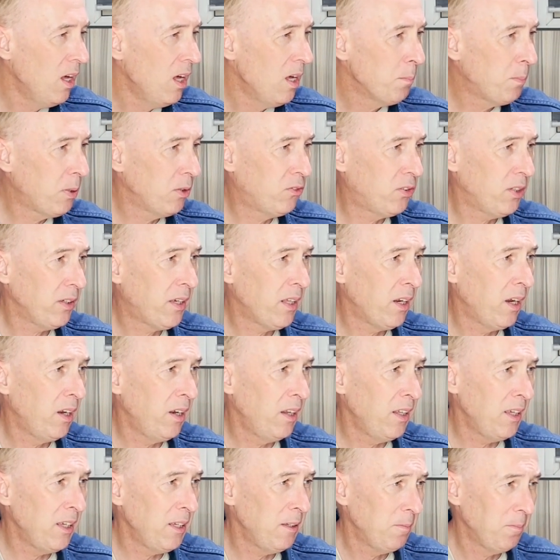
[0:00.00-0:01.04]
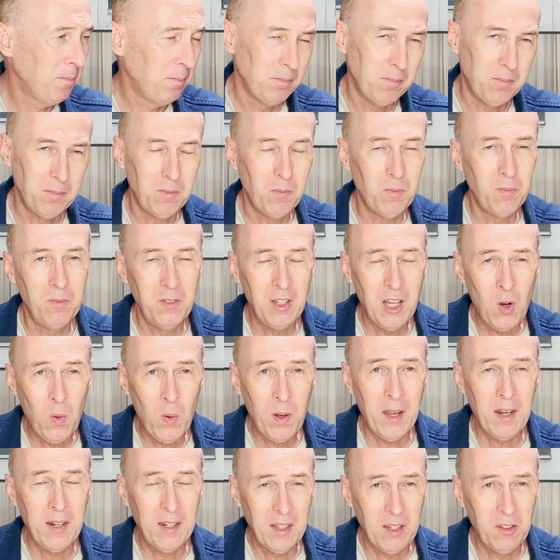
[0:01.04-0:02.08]
Particularly, now we're
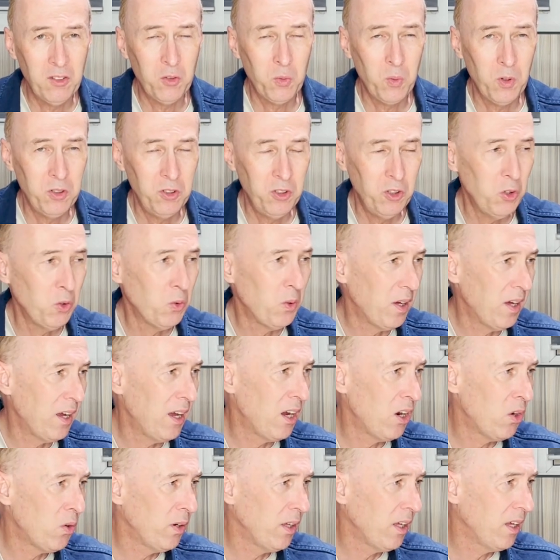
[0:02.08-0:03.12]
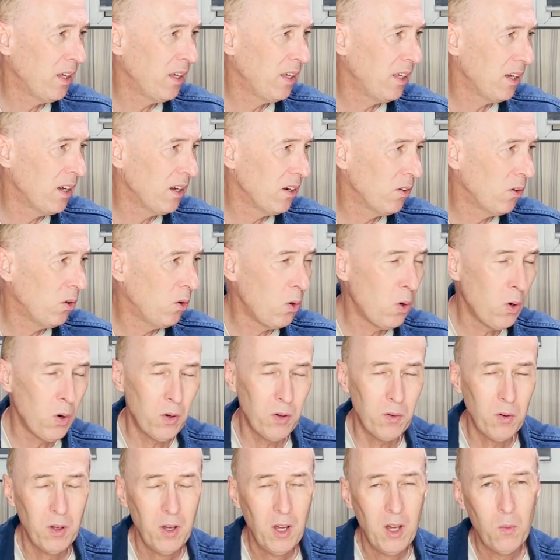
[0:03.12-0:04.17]
getting into a new area here,
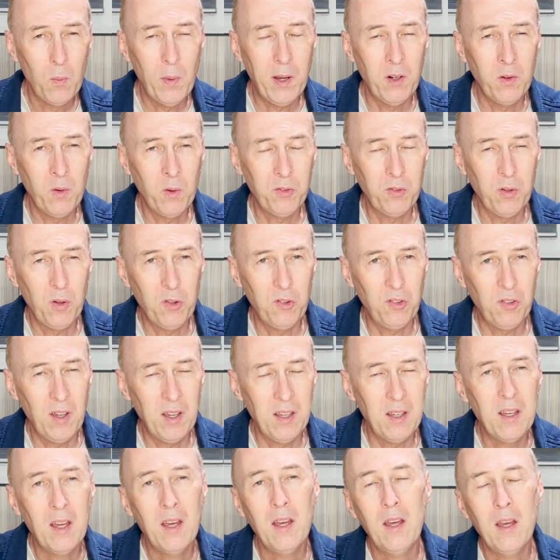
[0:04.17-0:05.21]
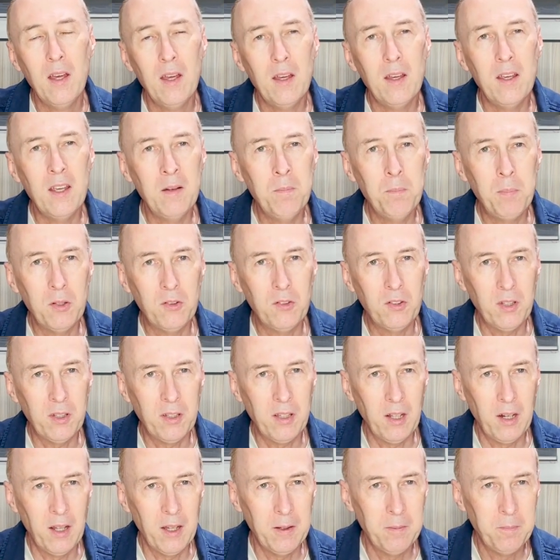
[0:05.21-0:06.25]
or we can also say, in
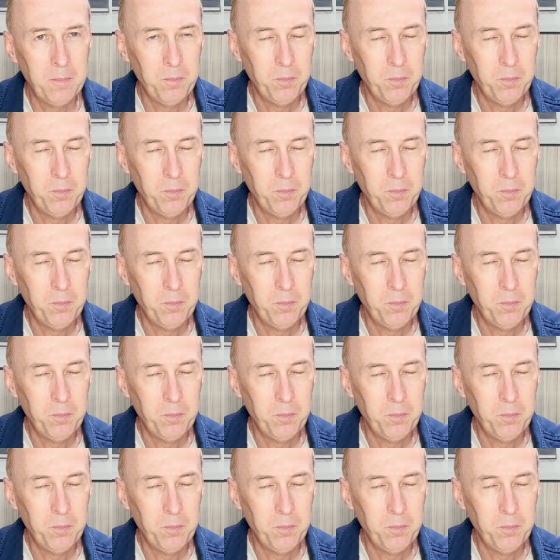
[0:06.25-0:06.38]
particular,